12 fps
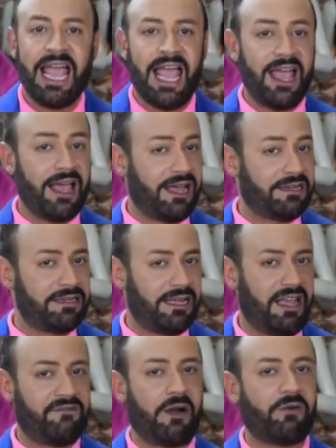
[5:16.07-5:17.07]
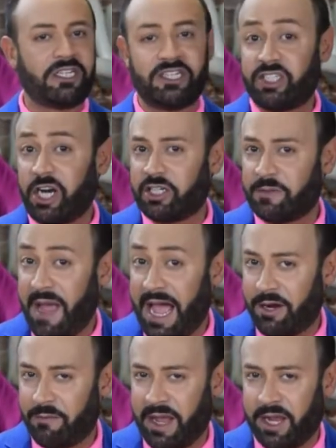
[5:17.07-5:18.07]
And if I were to charge a
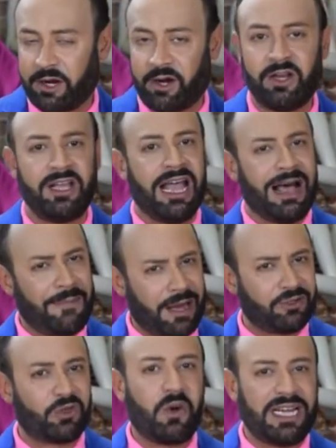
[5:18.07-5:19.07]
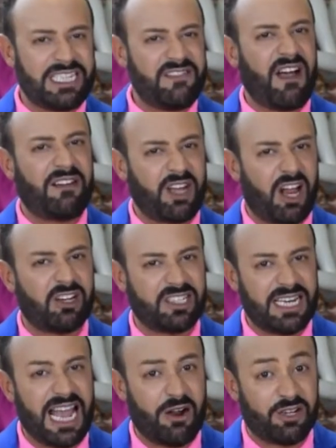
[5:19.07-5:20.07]
pattern maker about $25
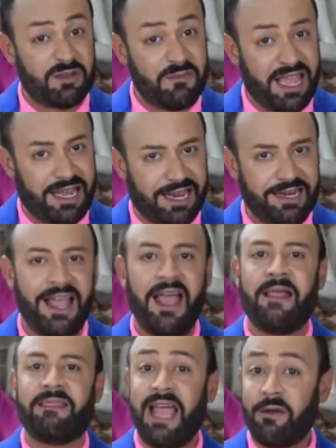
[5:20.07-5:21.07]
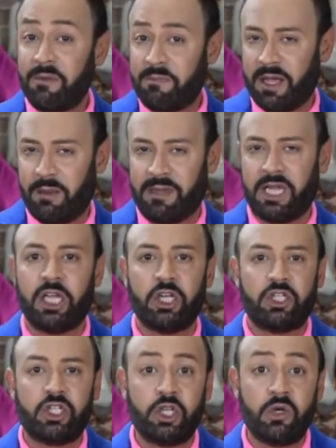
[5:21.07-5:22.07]
an hour to make it, they would bill me
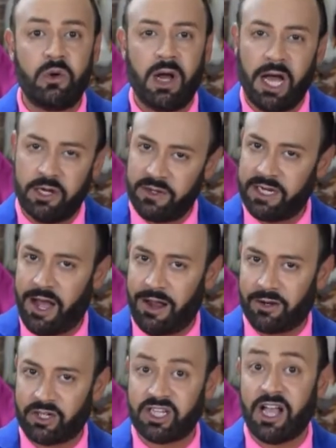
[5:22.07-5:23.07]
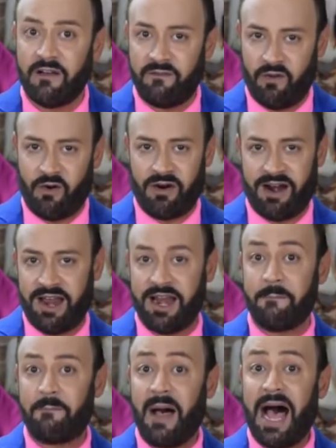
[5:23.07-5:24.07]
$200 for it.
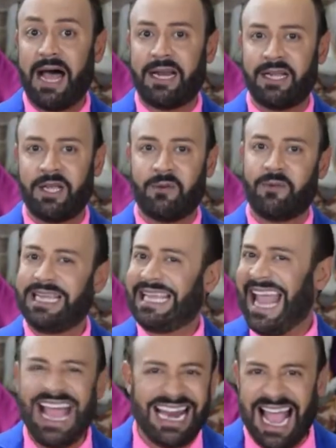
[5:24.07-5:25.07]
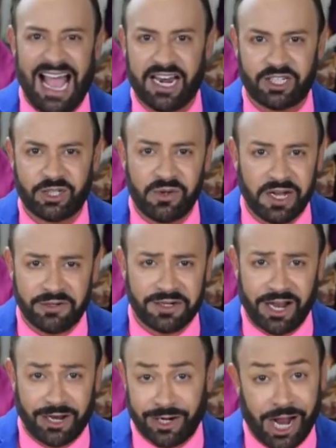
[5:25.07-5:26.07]
But we can't add a
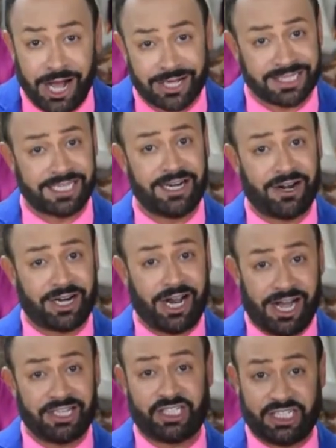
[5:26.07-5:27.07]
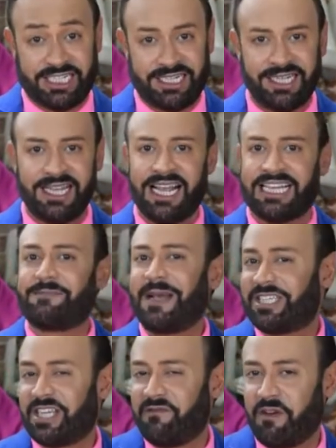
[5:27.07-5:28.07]
$200 cost in our cost sheet,
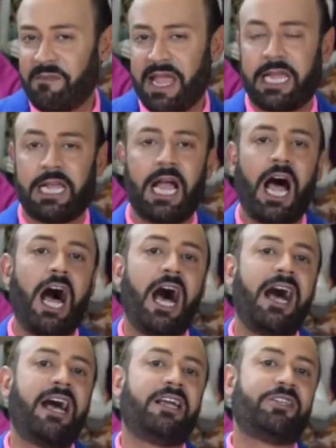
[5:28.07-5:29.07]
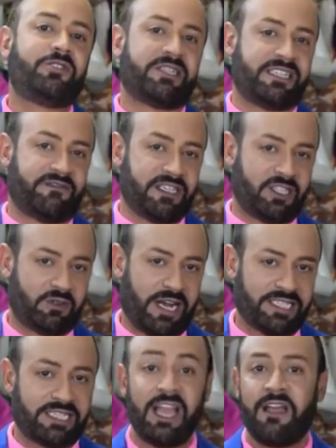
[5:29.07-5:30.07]
especially if you're making hundreds of this
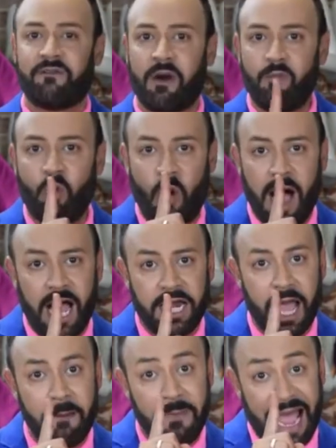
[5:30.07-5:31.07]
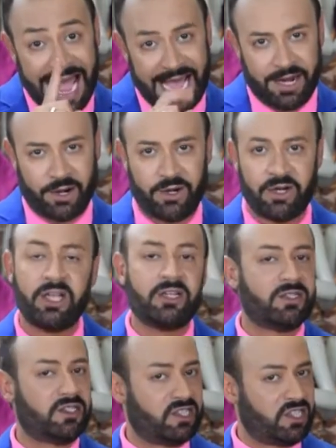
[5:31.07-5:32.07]
dress from one pattern.
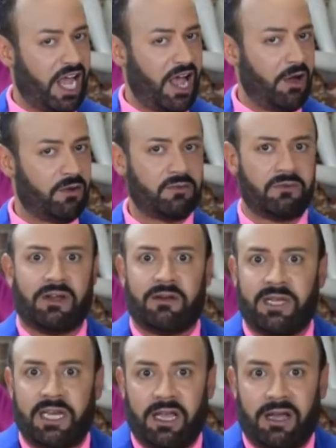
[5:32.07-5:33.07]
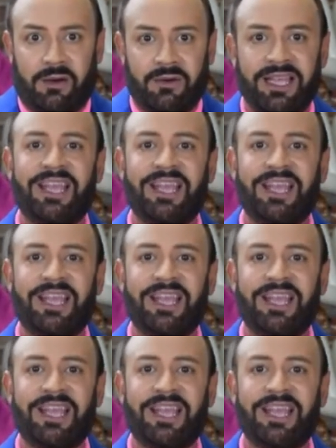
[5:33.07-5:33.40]
So what do?